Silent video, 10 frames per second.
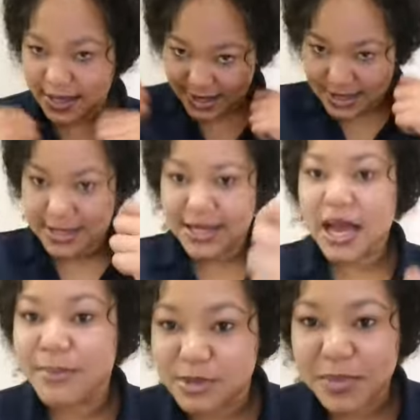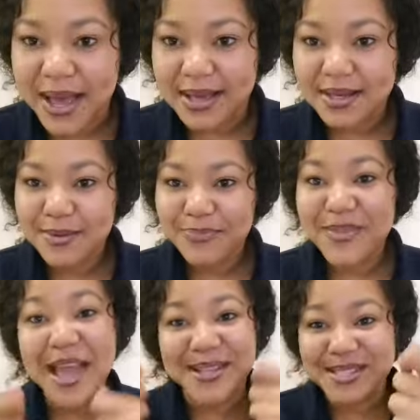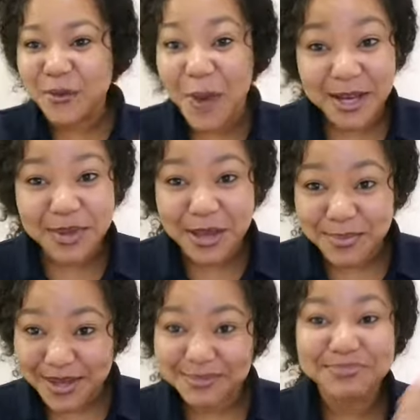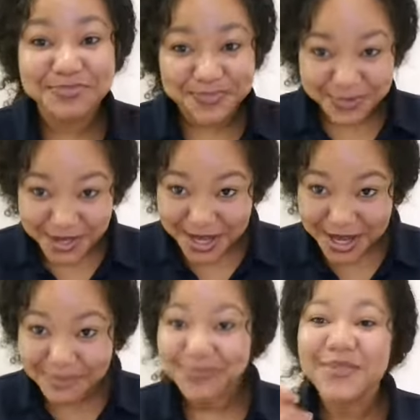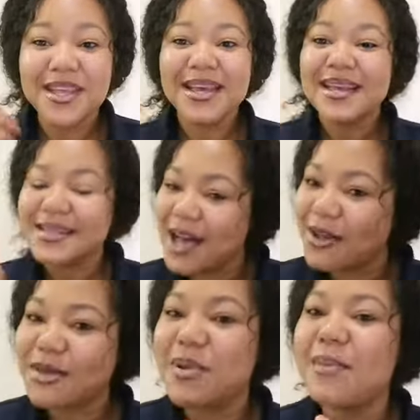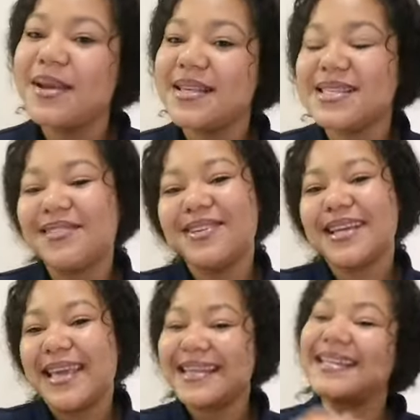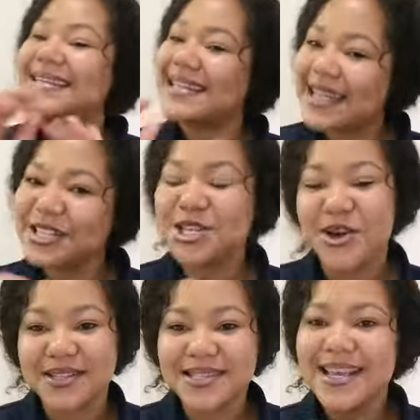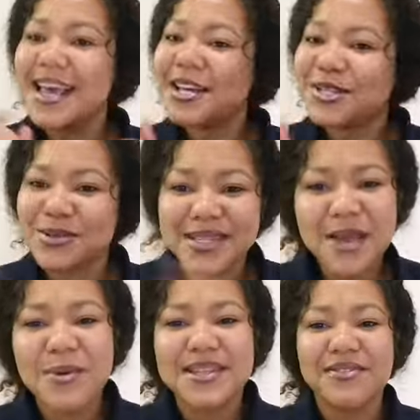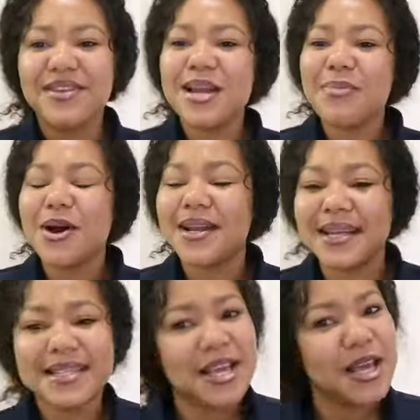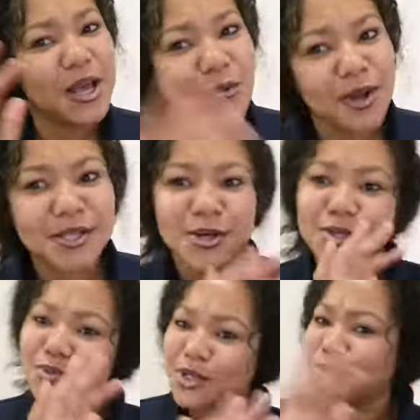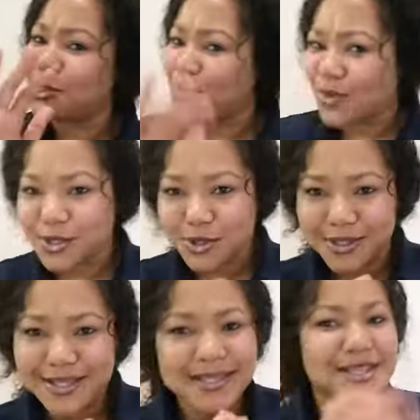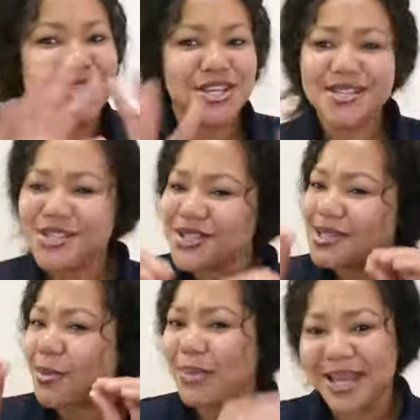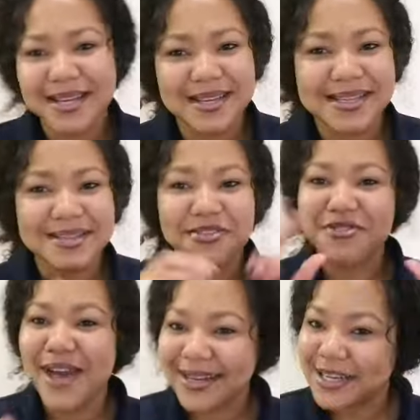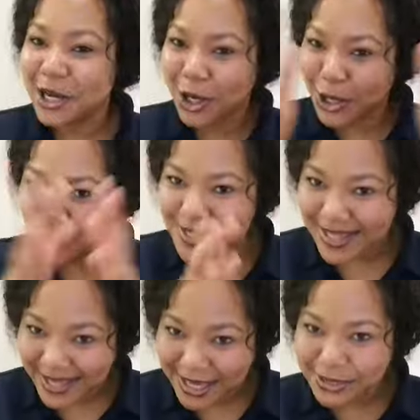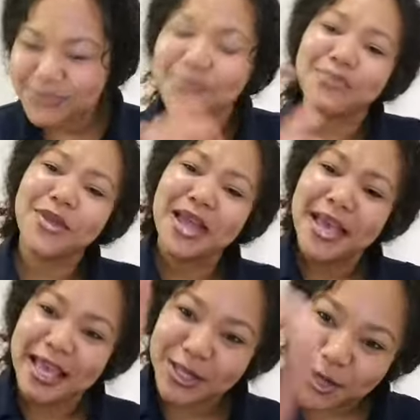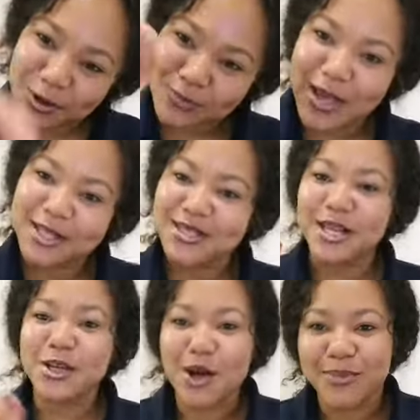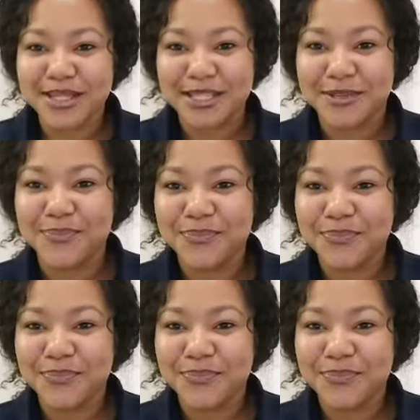it comes back as the white paper. Okay, now the public is given again another chance to say what they feel about it, whatnot. Suggestions, opinions, fine. Close again, it goes back to that committee.